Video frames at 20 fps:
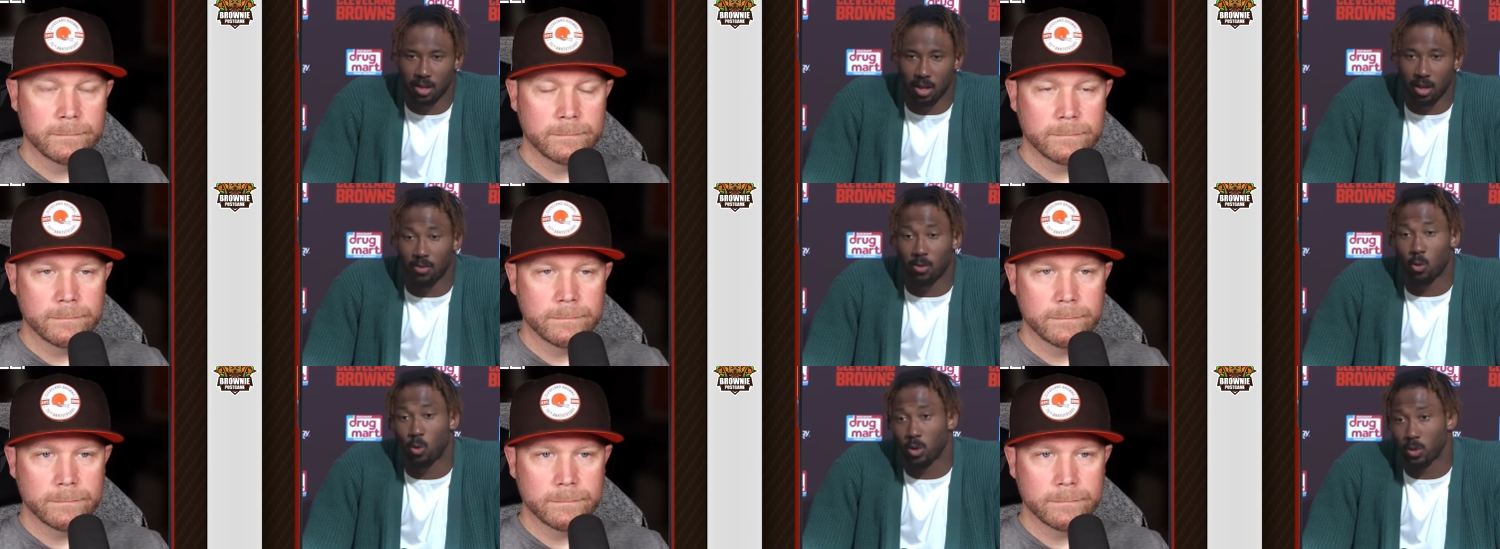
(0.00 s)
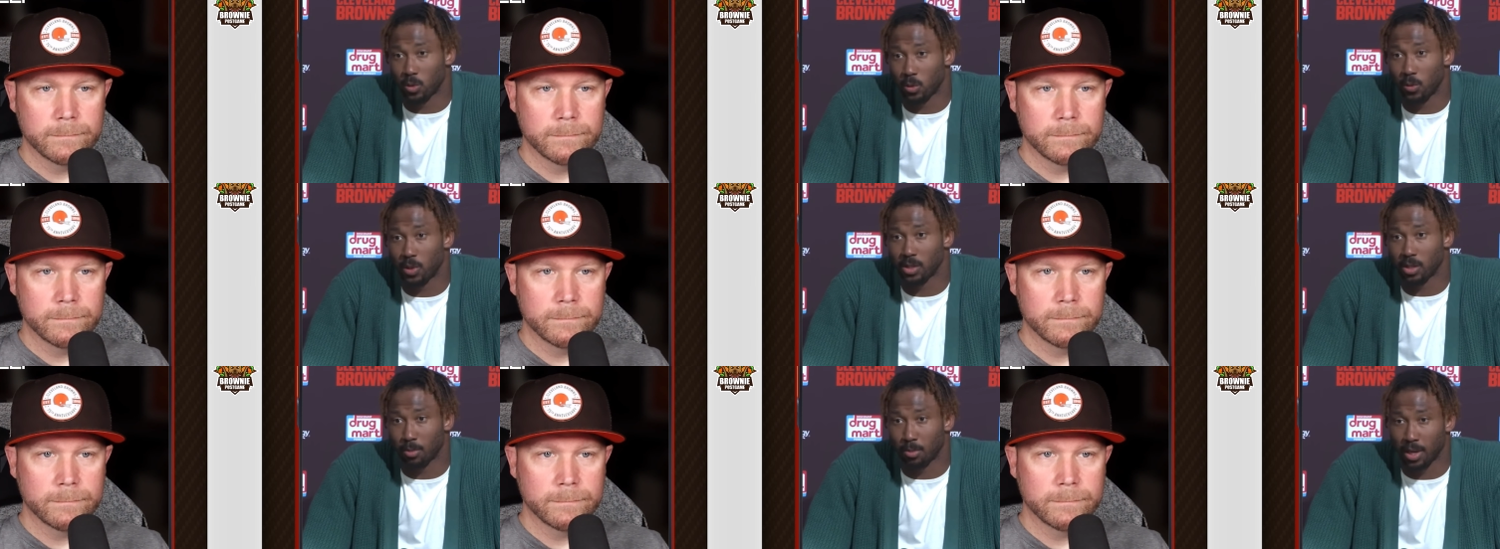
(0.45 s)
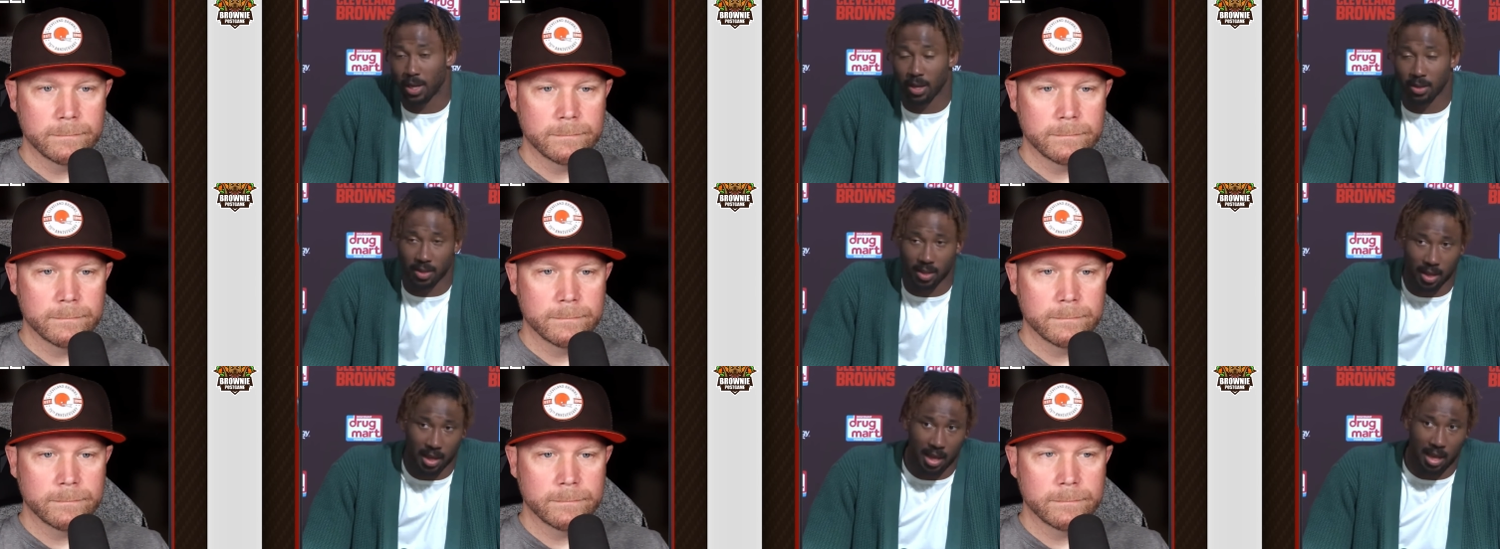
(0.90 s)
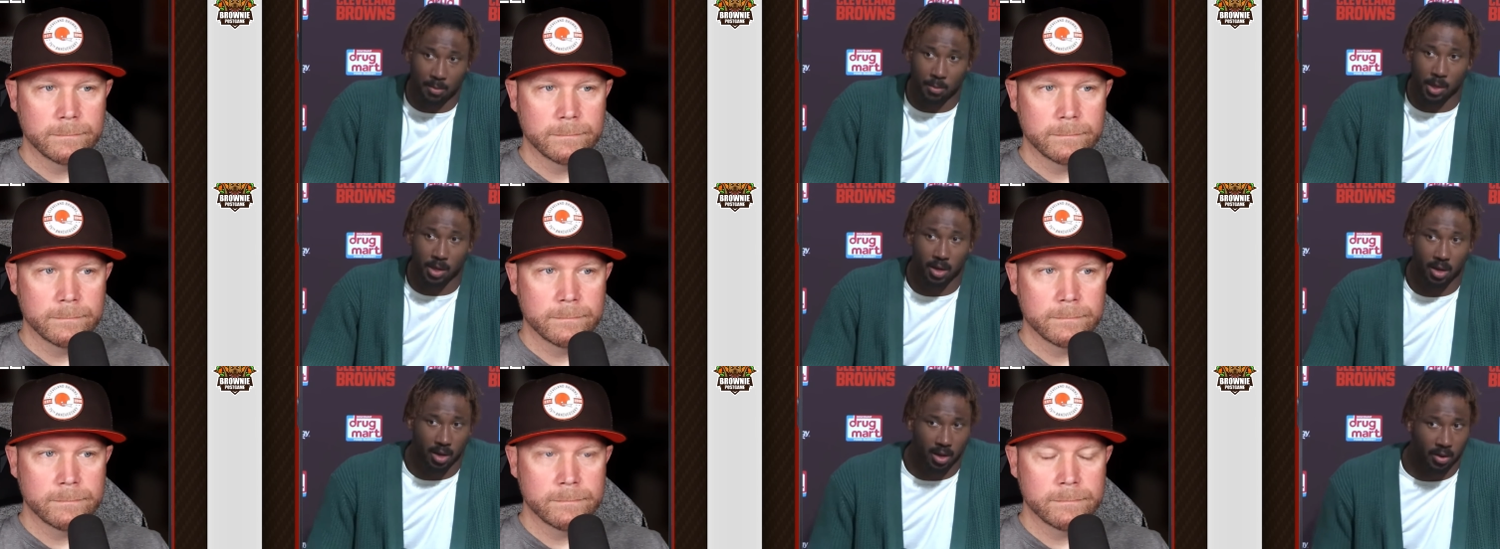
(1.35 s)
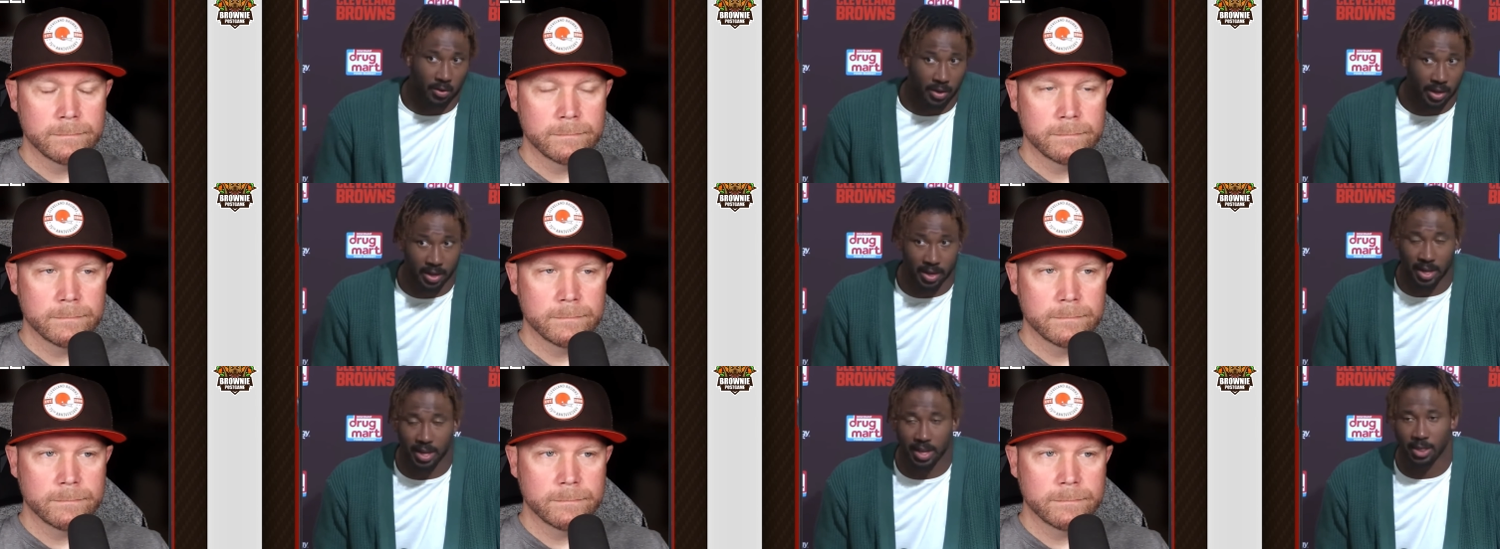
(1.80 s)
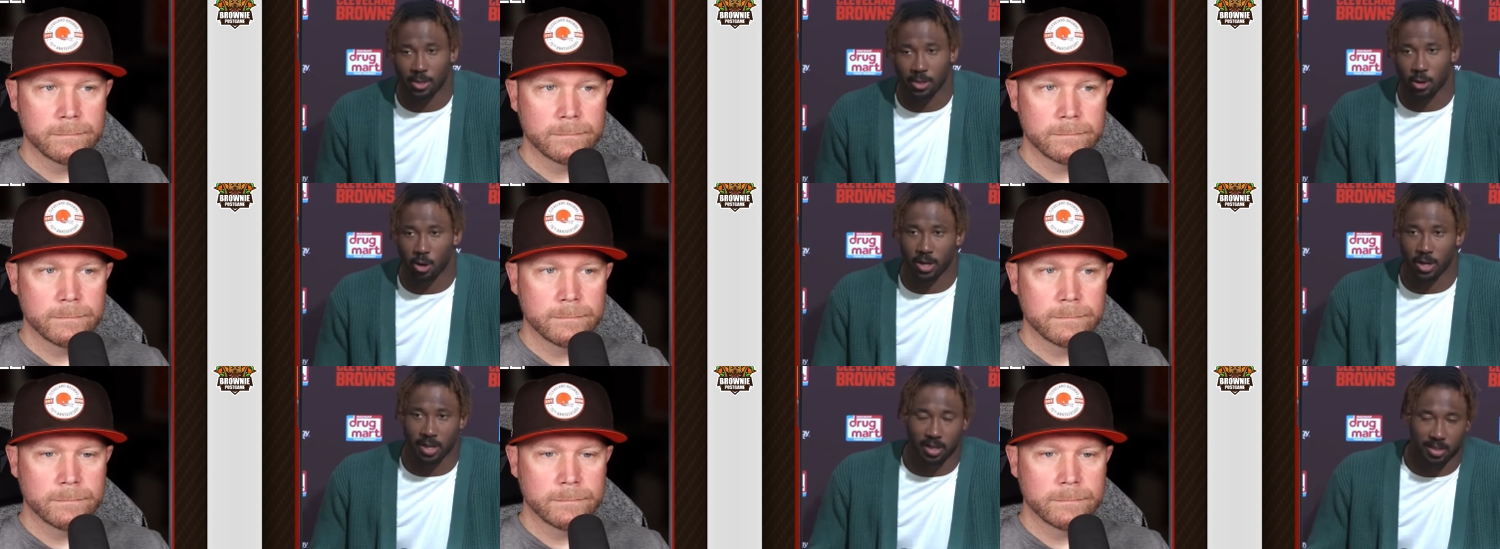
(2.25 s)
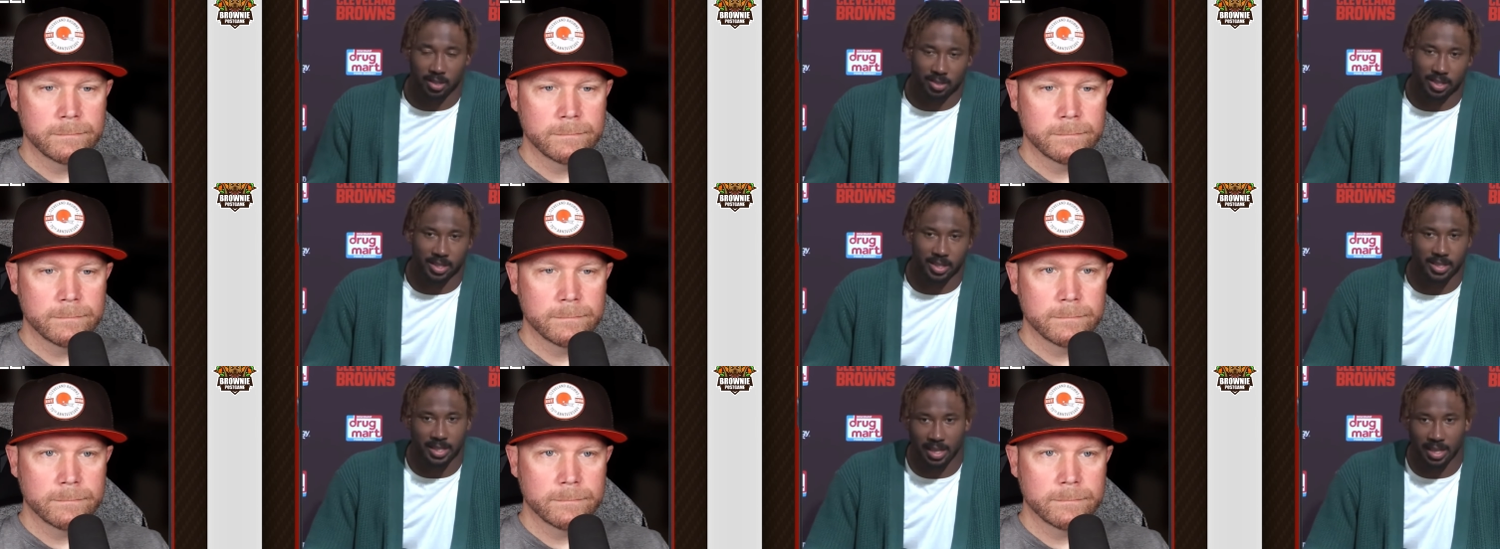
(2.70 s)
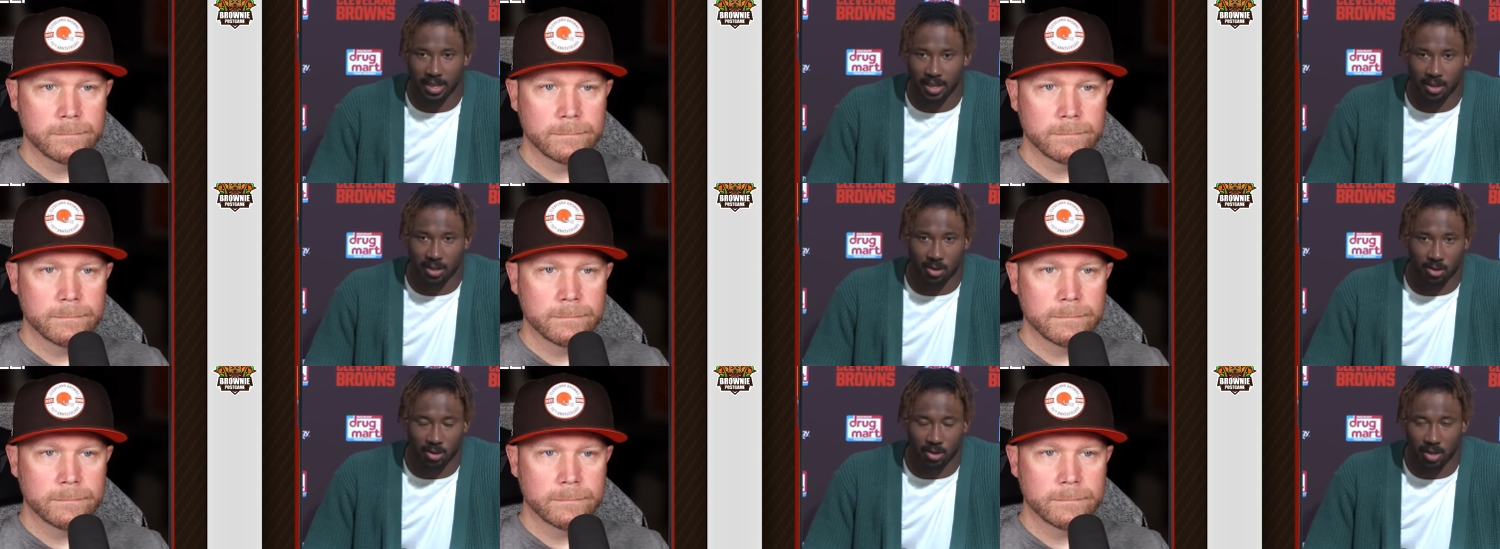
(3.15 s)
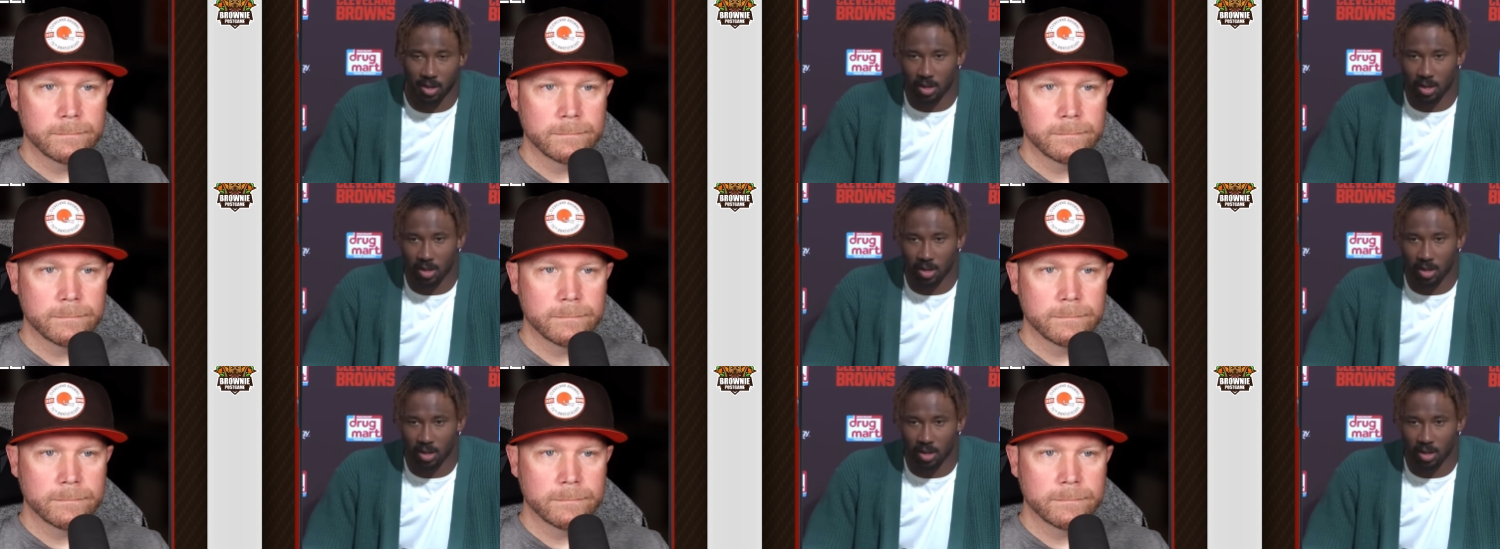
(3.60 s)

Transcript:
Speaker 1: Of course, we want to play out the game and you know it end 30-16 or